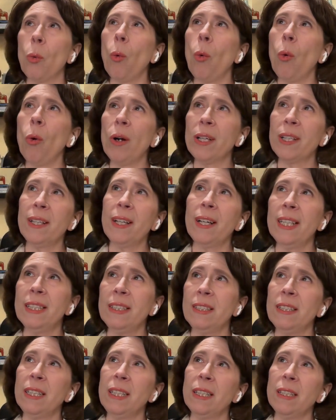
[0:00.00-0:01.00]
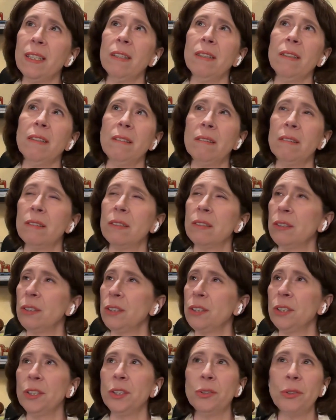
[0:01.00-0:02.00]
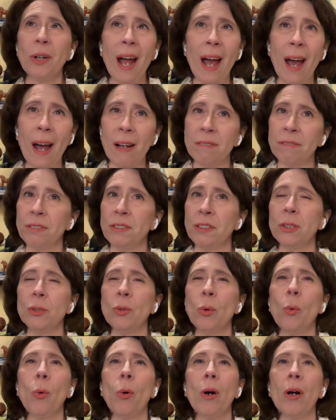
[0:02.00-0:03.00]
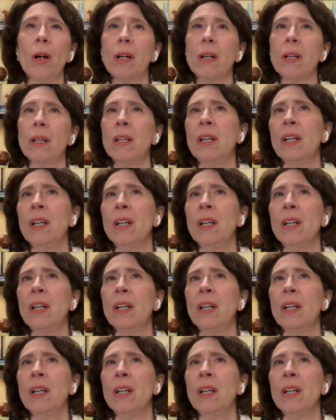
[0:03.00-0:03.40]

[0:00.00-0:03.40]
organizing your draft or